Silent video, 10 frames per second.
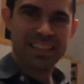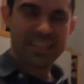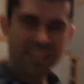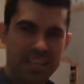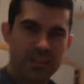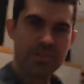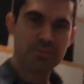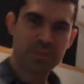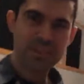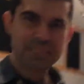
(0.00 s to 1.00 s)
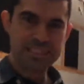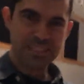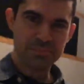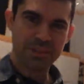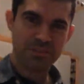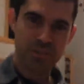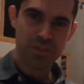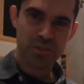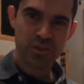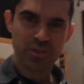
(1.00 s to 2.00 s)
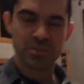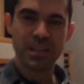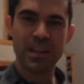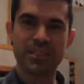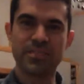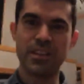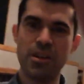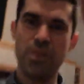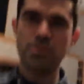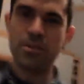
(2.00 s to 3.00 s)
Hey everyone, this is my first YouTube live video,